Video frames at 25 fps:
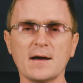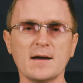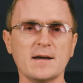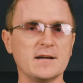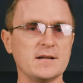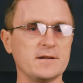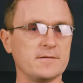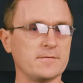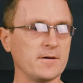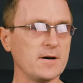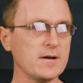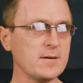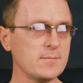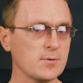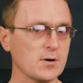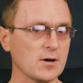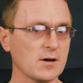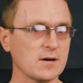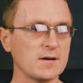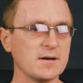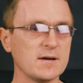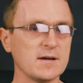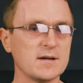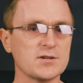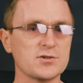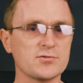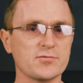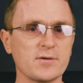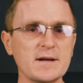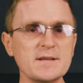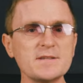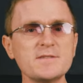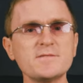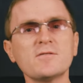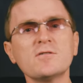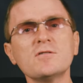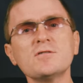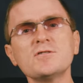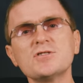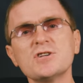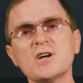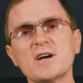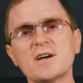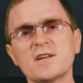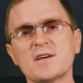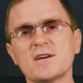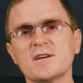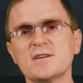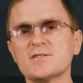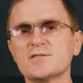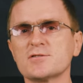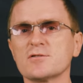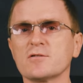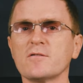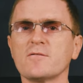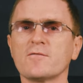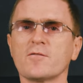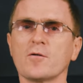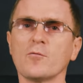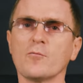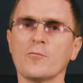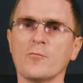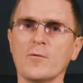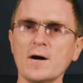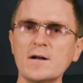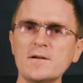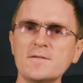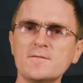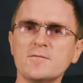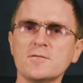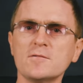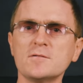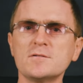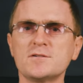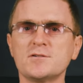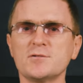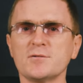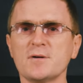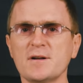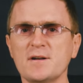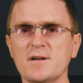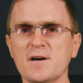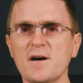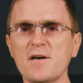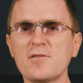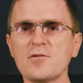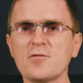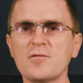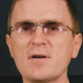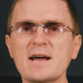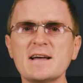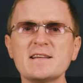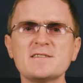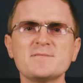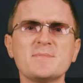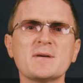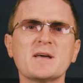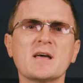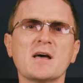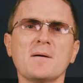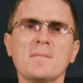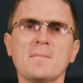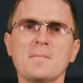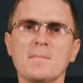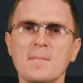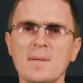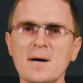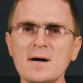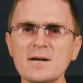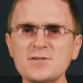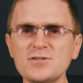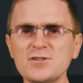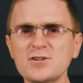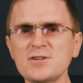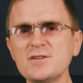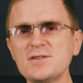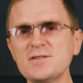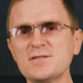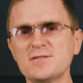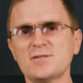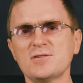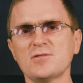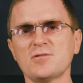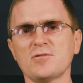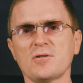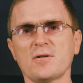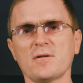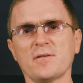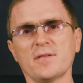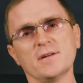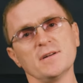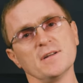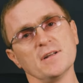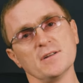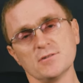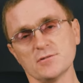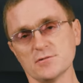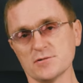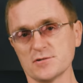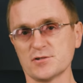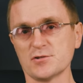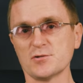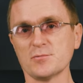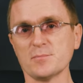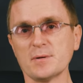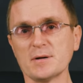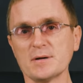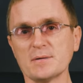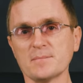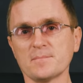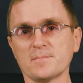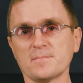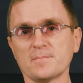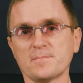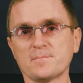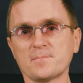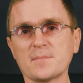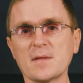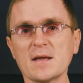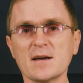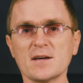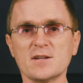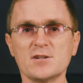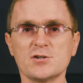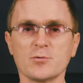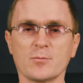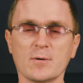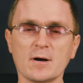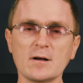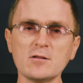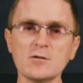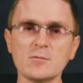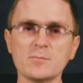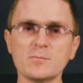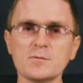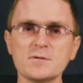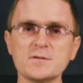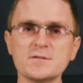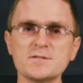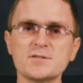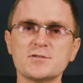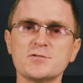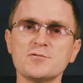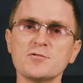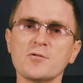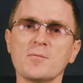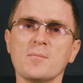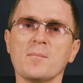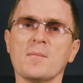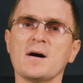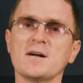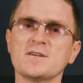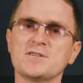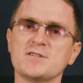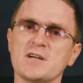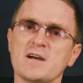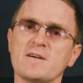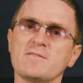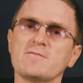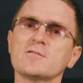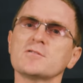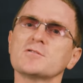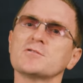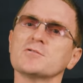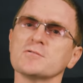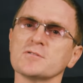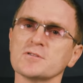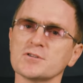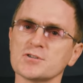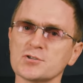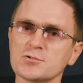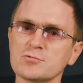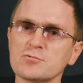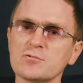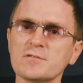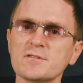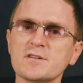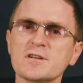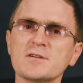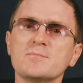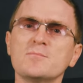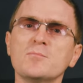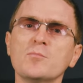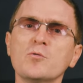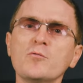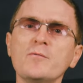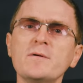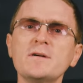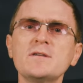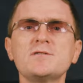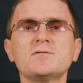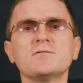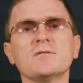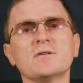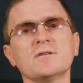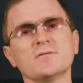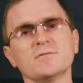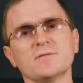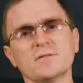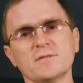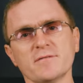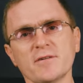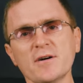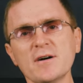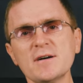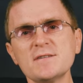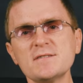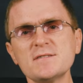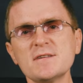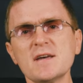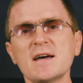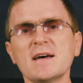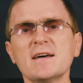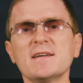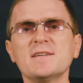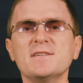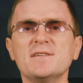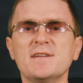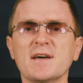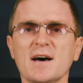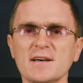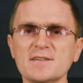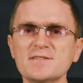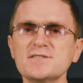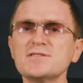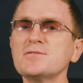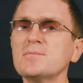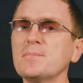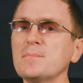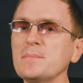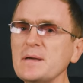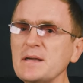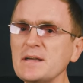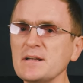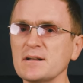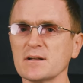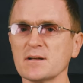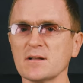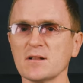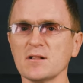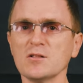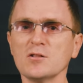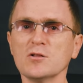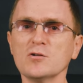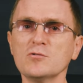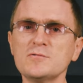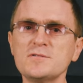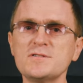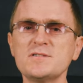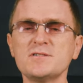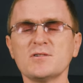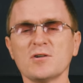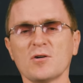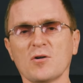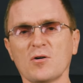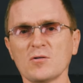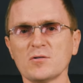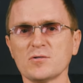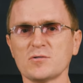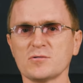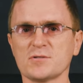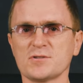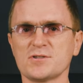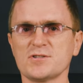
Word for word: In Viber, transferring chat history from one phone to another has become much easier than it used to be. Developers took much effort to ensure that moving to a new device doesn't mean losing all your